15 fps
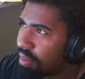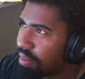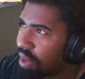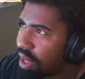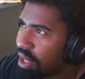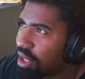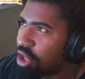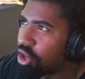a
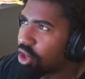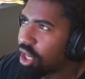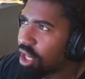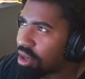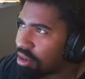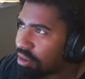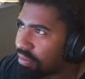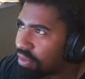learning
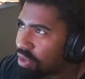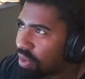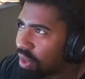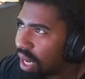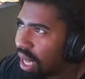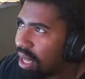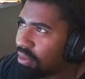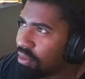curve to it.
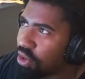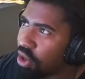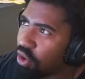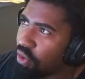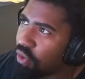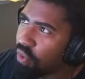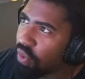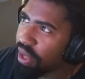I don't
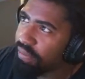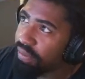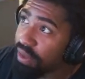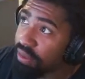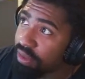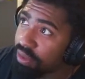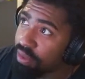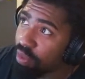know if
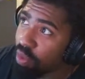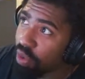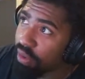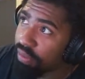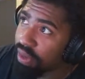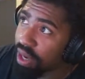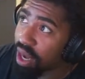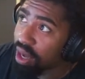it's more of
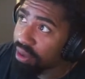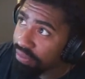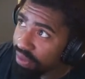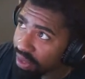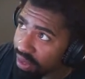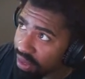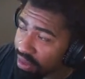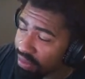an
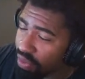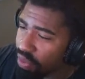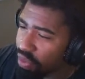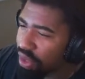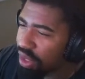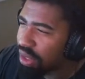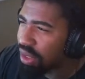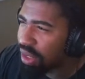offensive or a
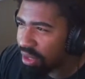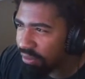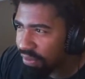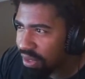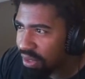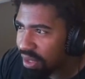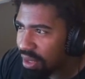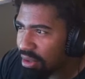
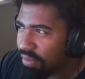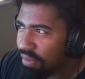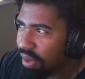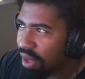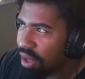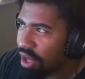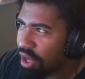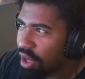defensive
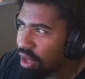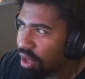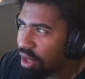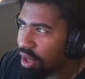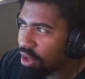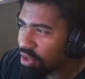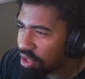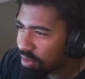
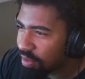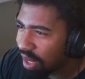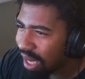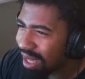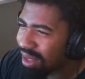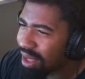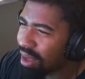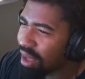ultimate. I
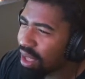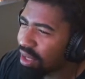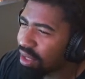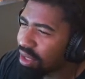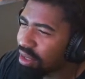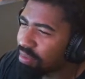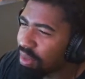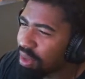think it
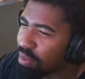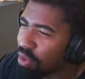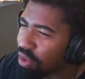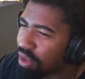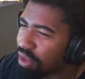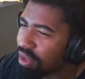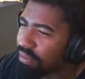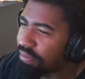could be more
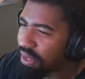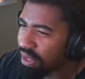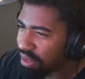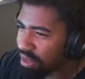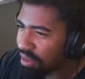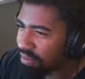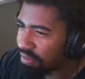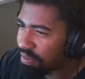
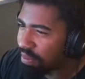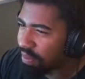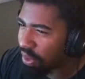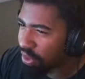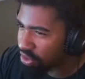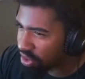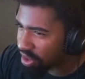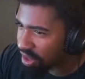defensive
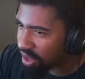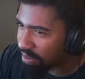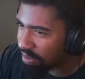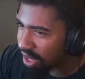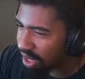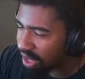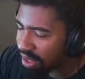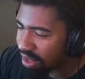personally,
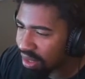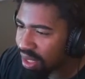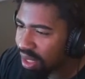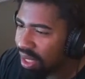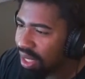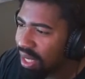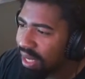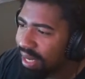because
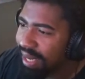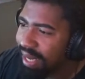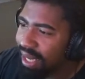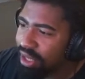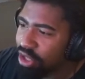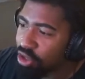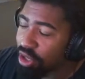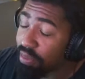
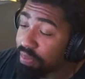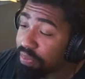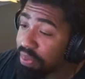you could